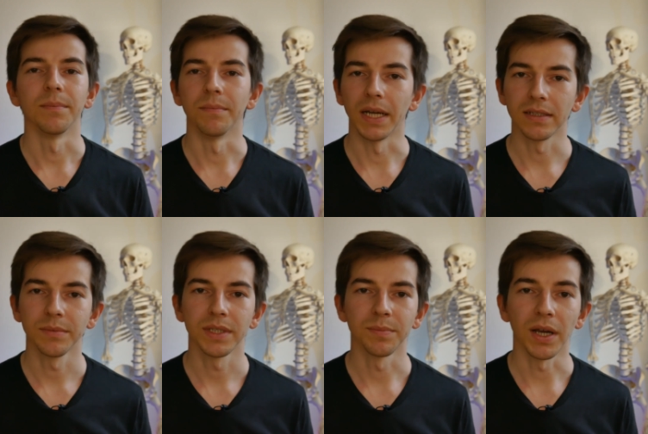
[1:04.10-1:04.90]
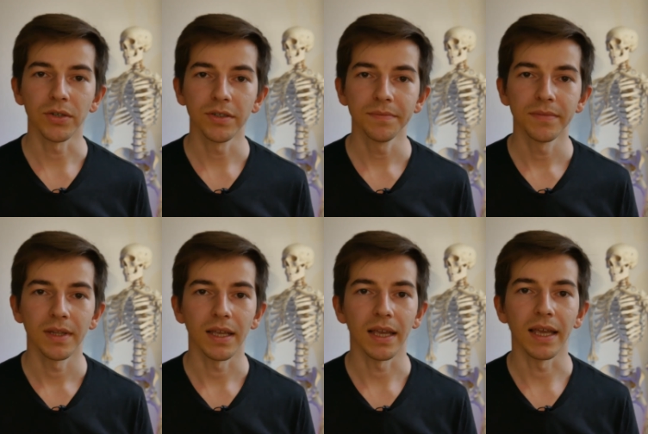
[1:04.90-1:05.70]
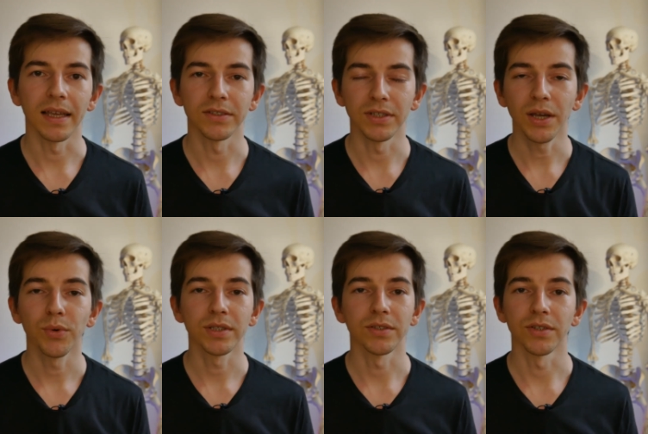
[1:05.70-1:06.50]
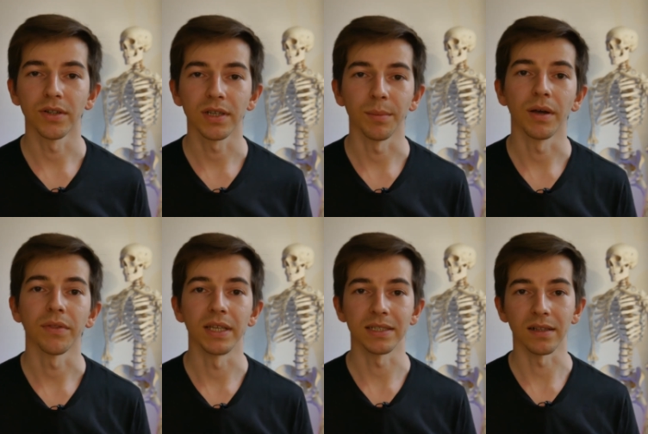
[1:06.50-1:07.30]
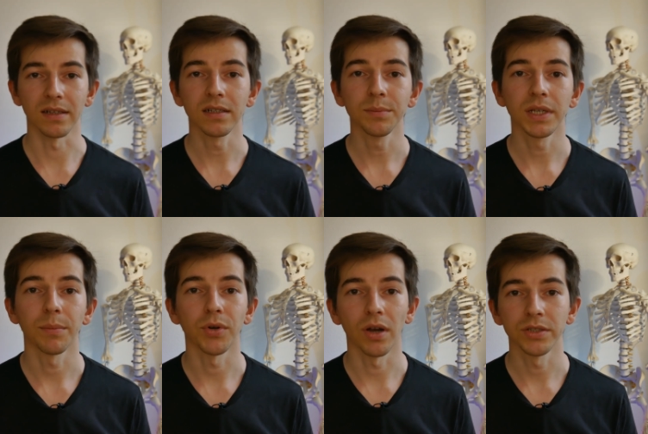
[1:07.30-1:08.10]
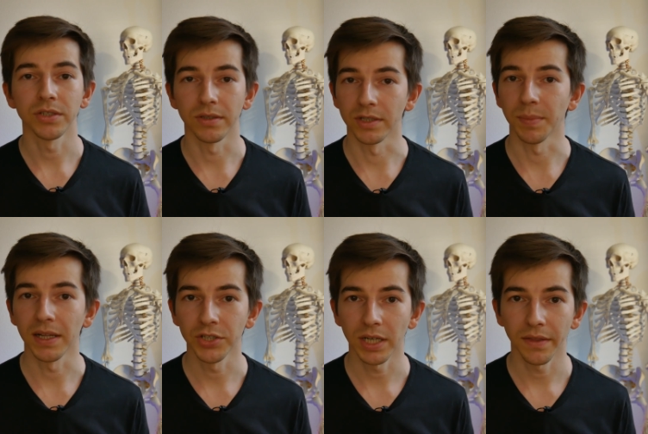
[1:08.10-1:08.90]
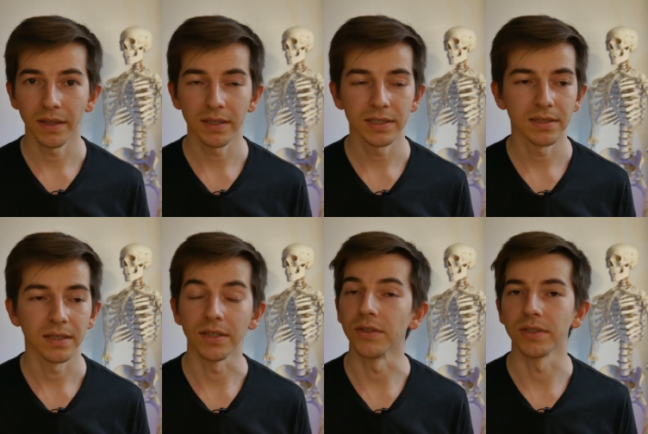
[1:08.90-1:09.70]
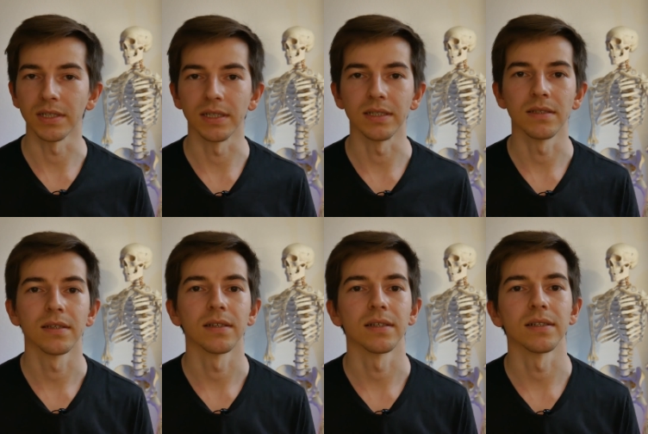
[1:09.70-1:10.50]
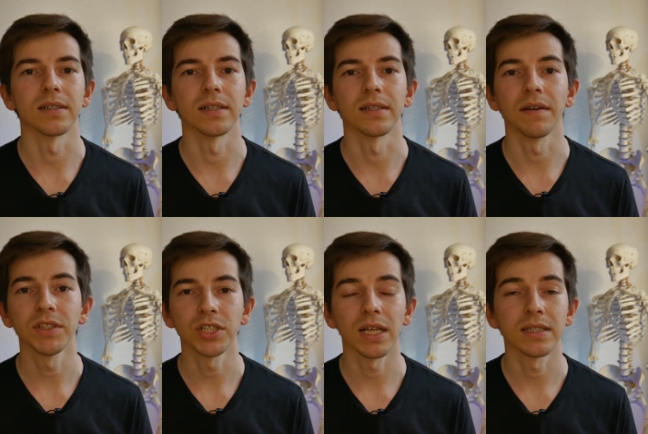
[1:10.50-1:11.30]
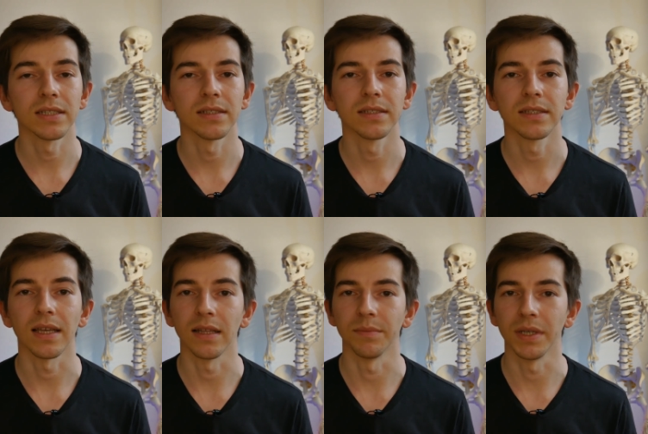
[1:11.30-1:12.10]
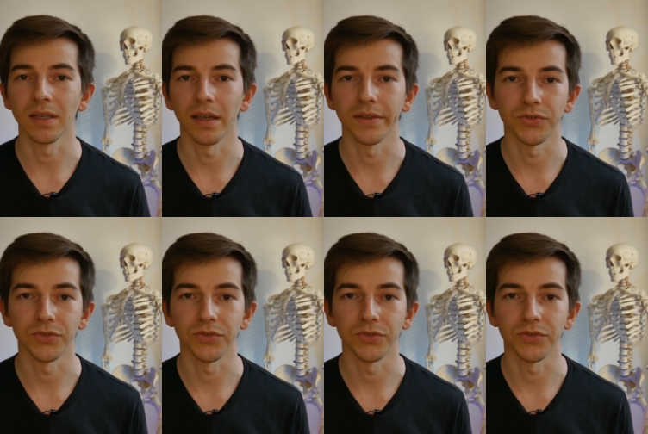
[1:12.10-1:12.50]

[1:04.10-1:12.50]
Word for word: my name is mago and today i want to talk about this algorithmic approach to spell check things using uh, Levenshtein distance and bk